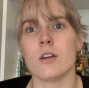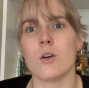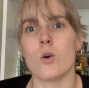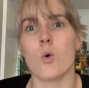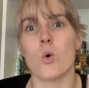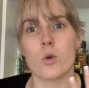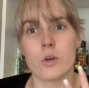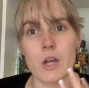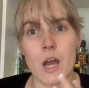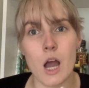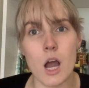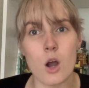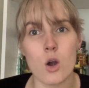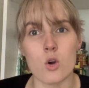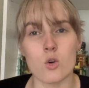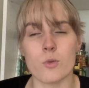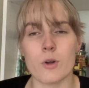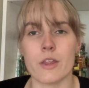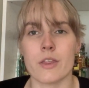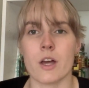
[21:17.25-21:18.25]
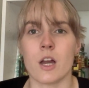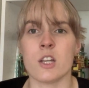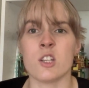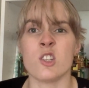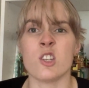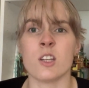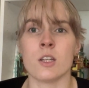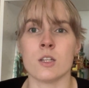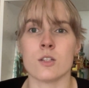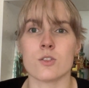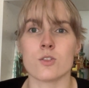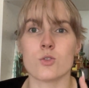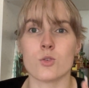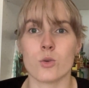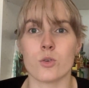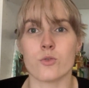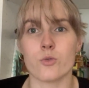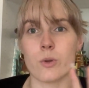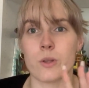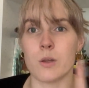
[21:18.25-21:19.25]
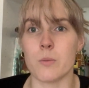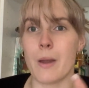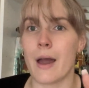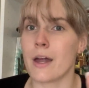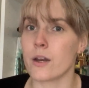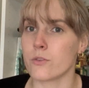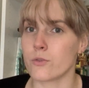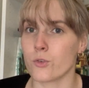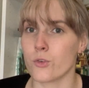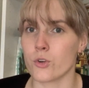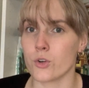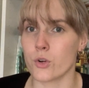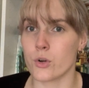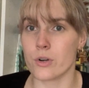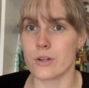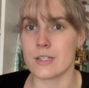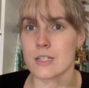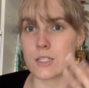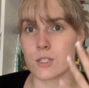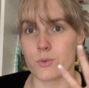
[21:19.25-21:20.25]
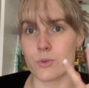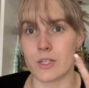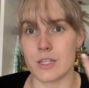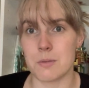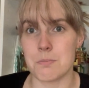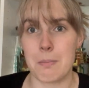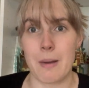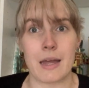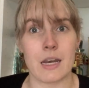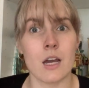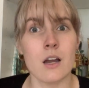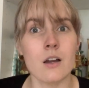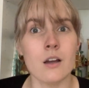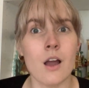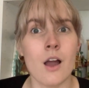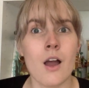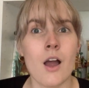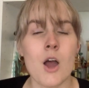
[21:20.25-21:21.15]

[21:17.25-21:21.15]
order or whether you can sort of read them out of order and it doesn't really matter.